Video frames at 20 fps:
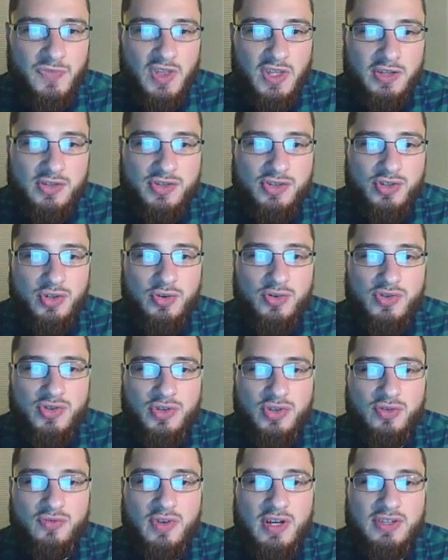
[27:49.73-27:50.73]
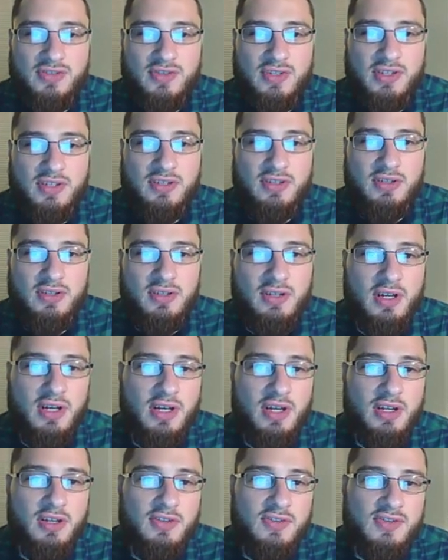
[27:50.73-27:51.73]
This shows you the resting
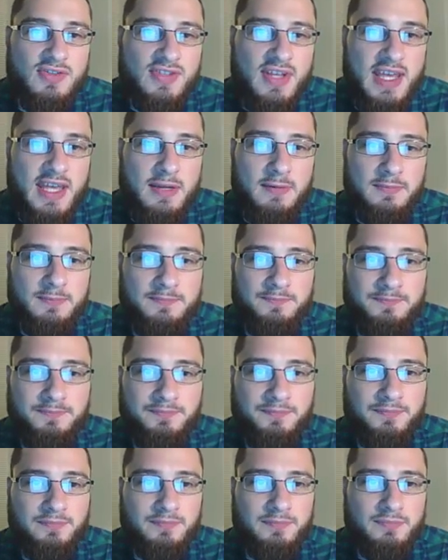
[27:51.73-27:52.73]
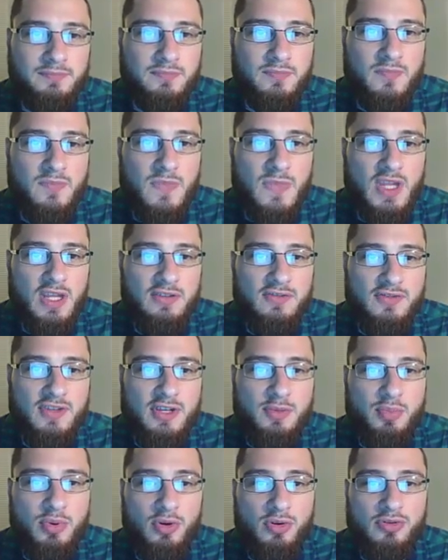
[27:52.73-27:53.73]
uh, state
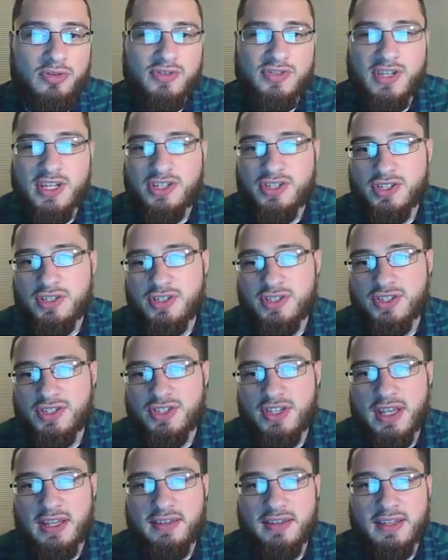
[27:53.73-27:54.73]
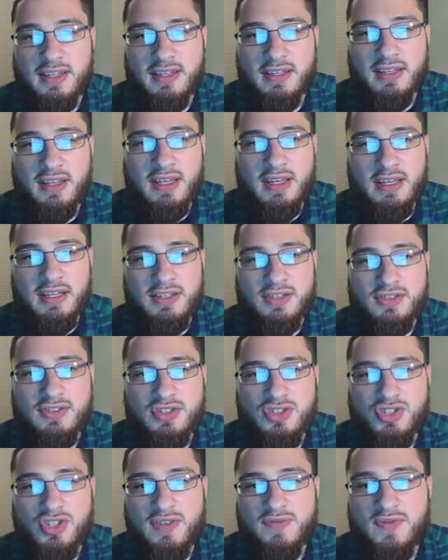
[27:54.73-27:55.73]
depolarization is sending is
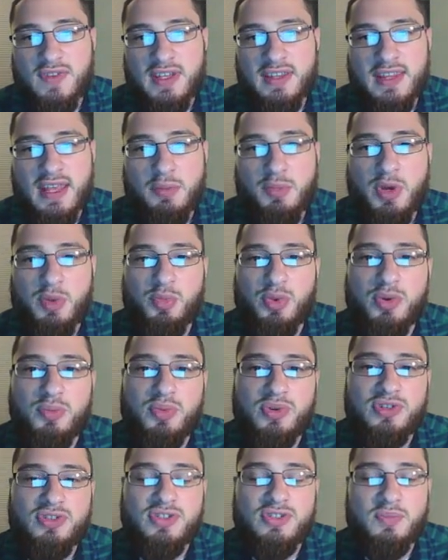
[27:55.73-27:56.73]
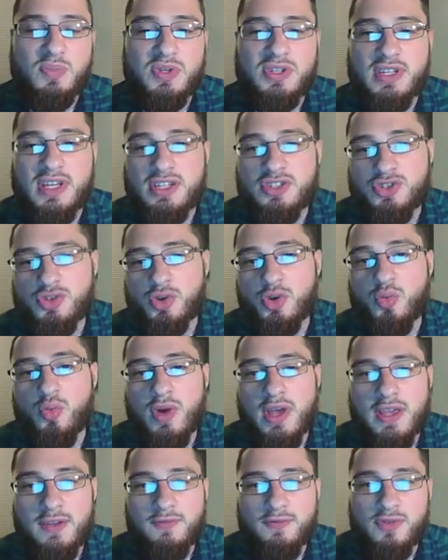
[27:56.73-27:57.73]
shifting that membrane potential
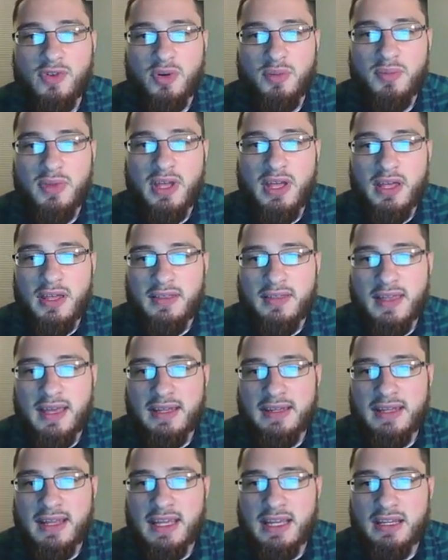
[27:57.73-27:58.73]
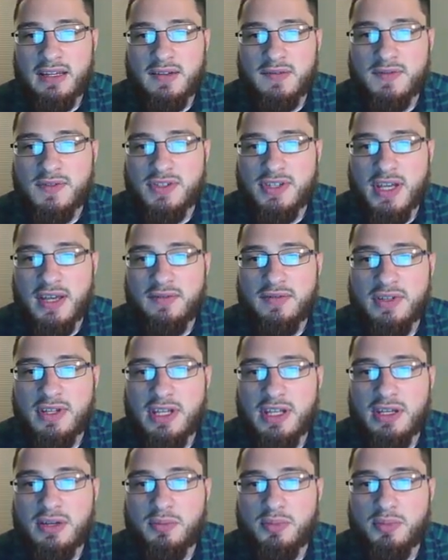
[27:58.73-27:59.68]
away from that negative 70